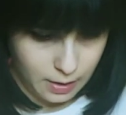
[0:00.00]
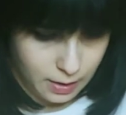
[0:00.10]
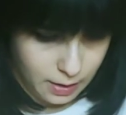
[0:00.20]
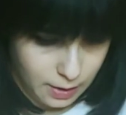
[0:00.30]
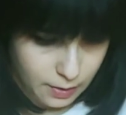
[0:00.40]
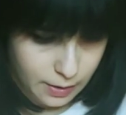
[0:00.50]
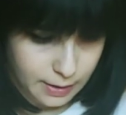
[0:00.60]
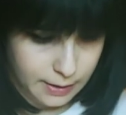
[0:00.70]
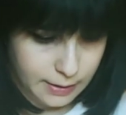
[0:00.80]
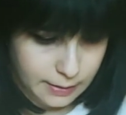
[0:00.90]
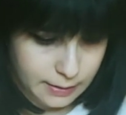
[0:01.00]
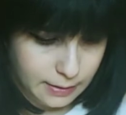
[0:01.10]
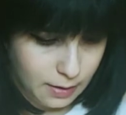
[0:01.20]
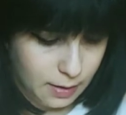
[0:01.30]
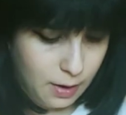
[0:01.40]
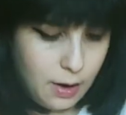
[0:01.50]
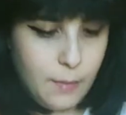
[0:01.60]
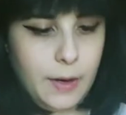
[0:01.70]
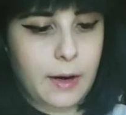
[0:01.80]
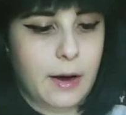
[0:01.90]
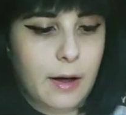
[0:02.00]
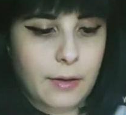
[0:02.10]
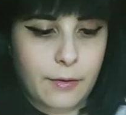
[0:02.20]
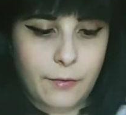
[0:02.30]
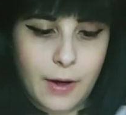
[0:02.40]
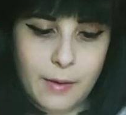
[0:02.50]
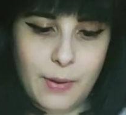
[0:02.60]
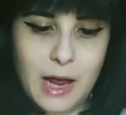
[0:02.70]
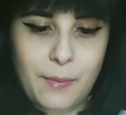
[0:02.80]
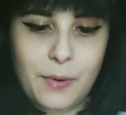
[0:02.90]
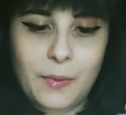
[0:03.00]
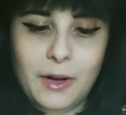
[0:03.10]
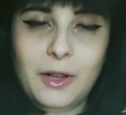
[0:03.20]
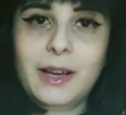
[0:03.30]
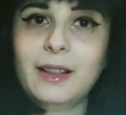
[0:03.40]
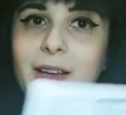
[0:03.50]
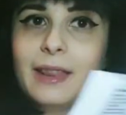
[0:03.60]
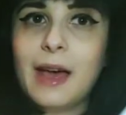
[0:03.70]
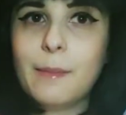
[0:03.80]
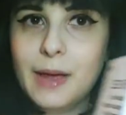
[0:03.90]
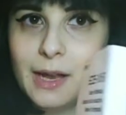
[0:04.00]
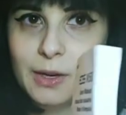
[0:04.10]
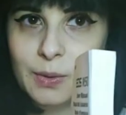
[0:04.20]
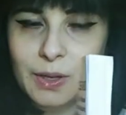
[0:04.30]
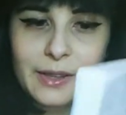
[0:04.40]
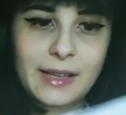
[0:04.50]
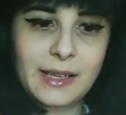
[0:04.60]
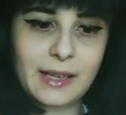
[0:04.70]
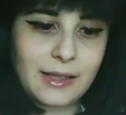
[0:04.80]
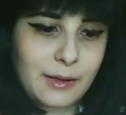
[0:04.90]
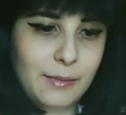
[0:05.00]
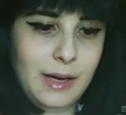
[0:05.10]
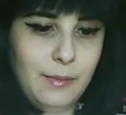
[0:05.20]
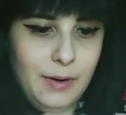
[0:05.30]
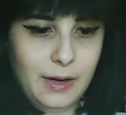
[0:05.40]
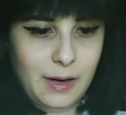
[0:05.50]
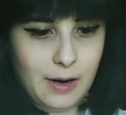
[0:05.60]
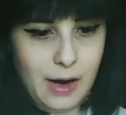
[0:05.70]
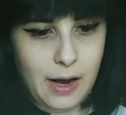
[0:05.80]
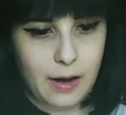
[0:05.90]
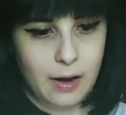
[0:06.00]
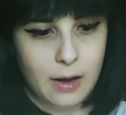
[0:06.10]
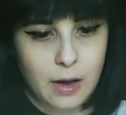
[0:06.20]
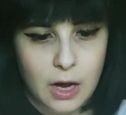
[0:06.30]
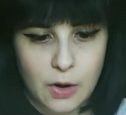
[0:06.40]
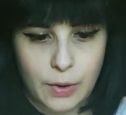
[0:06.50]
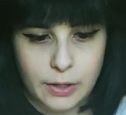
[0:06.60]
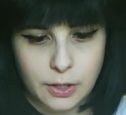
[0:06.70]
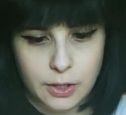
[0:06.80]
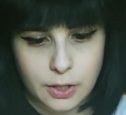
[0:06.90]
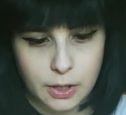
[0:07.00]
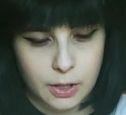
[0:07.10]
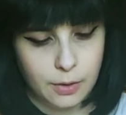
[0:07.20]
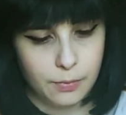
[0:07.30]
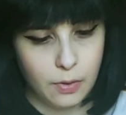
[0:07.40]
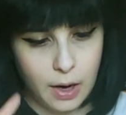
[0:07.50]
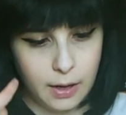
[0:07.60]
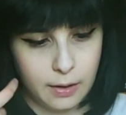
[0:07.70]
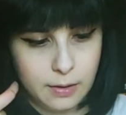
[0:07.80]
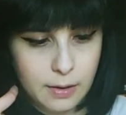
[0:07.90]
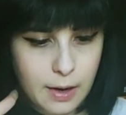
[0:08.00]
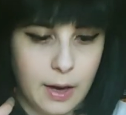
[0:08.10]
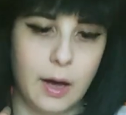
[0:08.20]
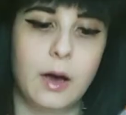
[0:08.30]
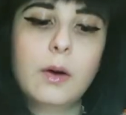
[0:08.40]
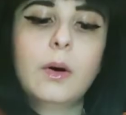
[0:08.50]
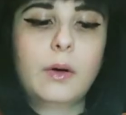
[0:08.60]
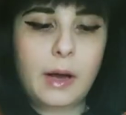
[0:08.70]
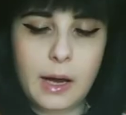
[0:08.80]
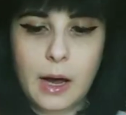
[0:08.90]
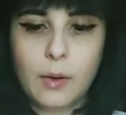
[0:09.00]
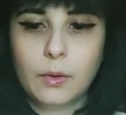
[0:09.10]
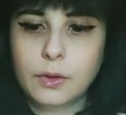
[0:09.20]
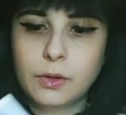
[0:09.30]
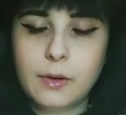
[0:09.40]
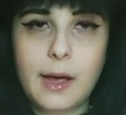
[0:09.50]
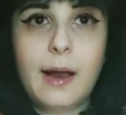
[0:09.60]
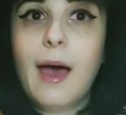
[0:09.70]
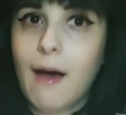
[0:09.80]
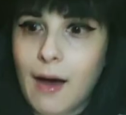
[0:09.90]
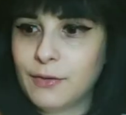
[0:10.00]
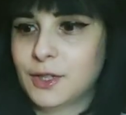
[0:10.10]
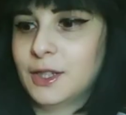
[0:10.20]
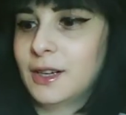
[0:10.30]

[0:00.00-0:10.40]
Here is, oh my God, all the fun paperwork. Look at, look at that manual. That's like a little mini book. All right. Register your product now. Okay, I will do that after,